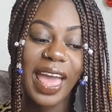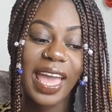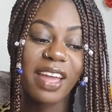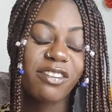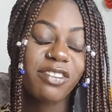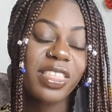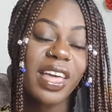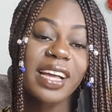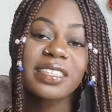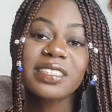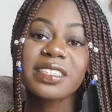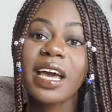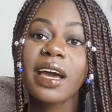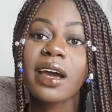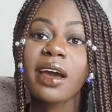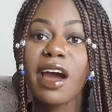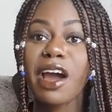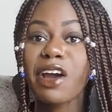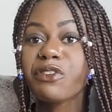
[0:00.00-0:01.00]
If that's
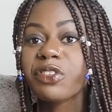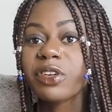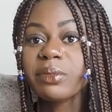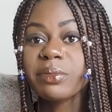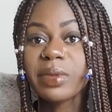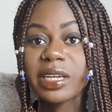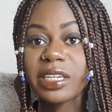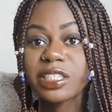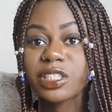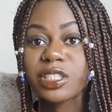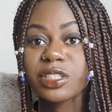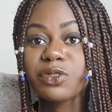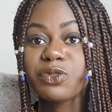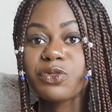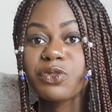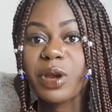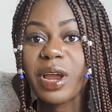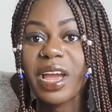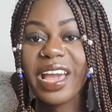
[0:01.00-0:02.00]
not
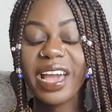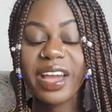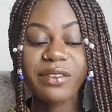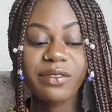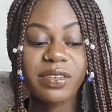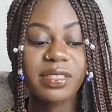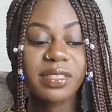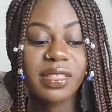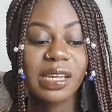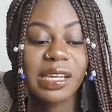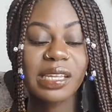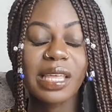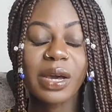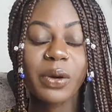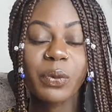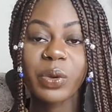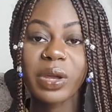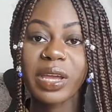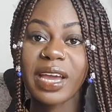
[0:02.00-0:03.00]
confirmation for everything
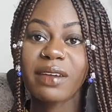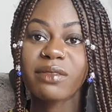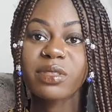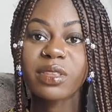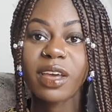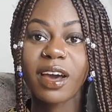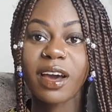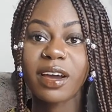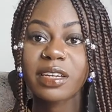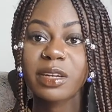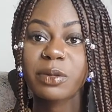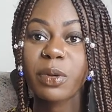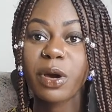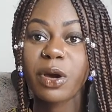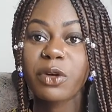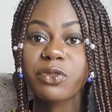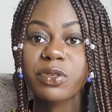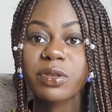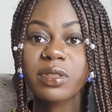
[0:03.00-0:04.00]
that we have talked
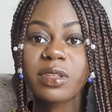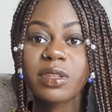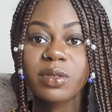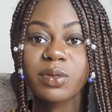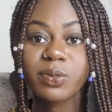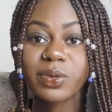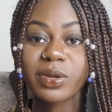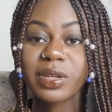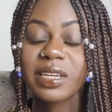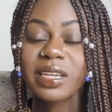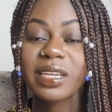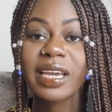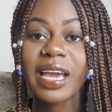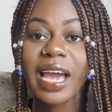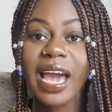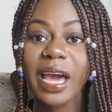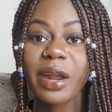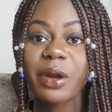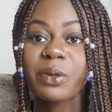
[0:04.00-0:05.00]
about for this reading,
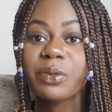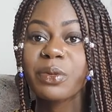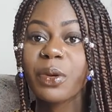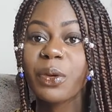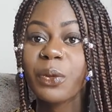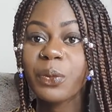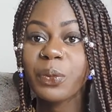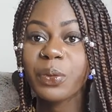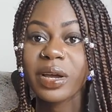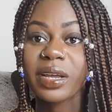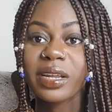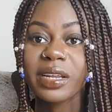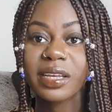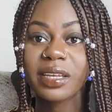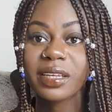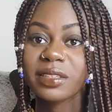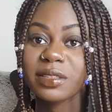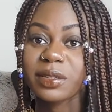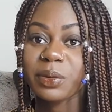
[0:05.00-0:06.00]
I don't know what
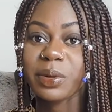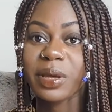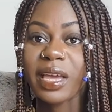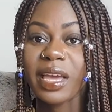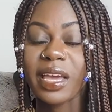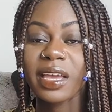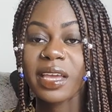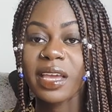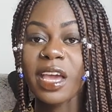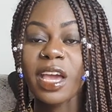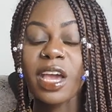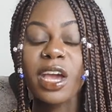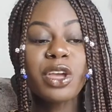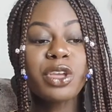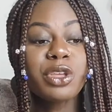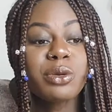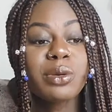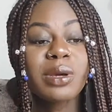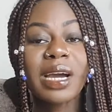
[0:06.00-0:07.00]
is, okay?
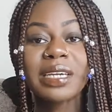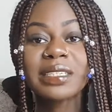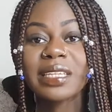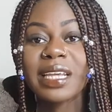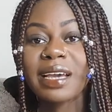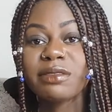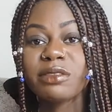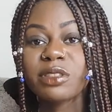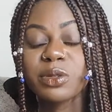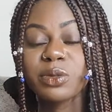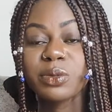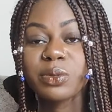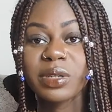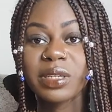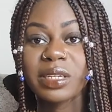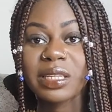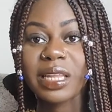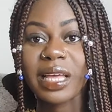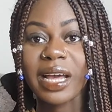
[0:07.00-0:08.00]
You guys have to
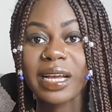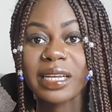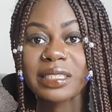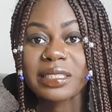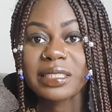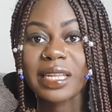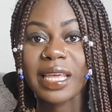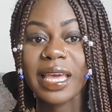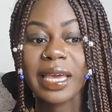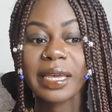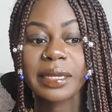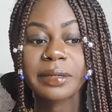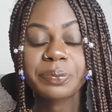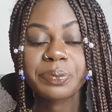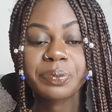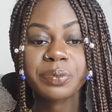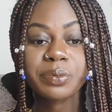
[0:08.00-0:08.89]
realize that